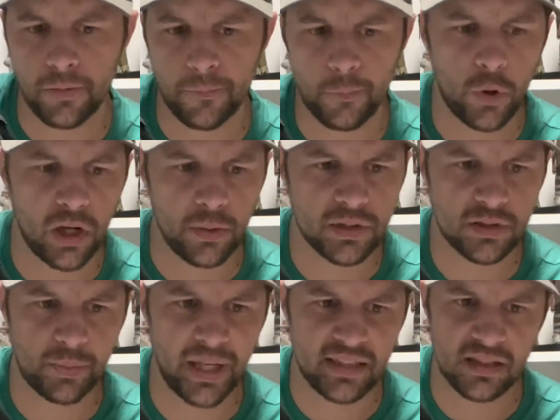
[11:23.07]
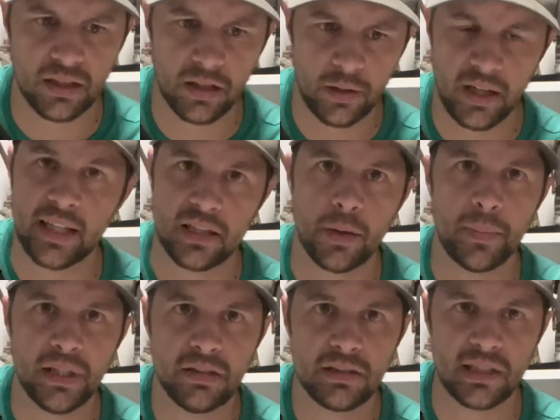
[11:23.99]
where it was based on the
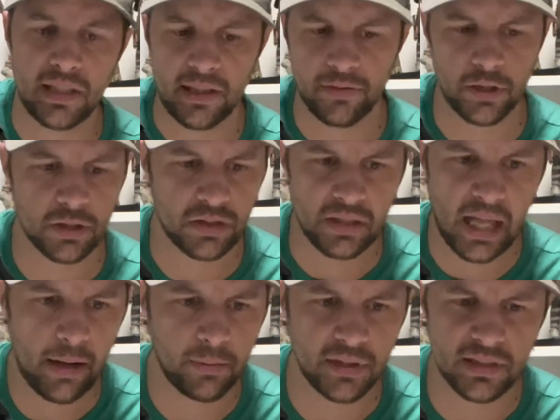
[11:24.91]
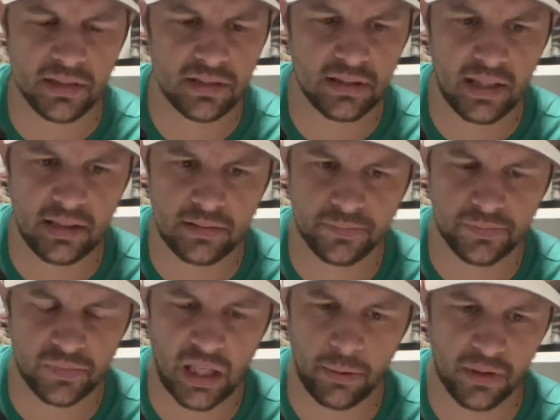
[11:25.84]
military version, that was,
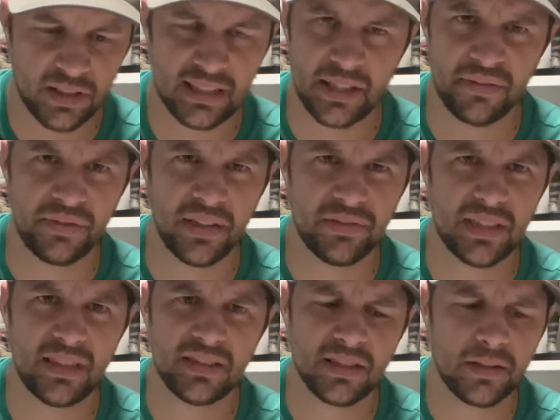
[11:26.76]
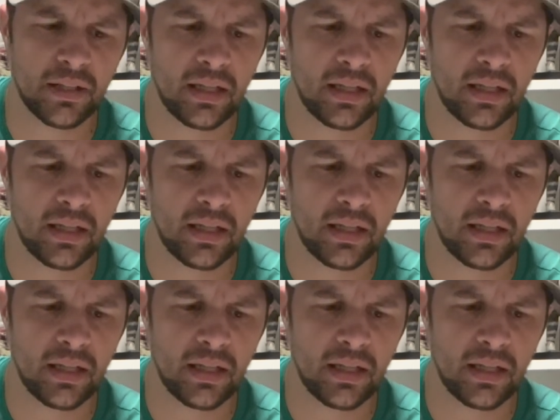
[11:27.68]
I want to say 50s.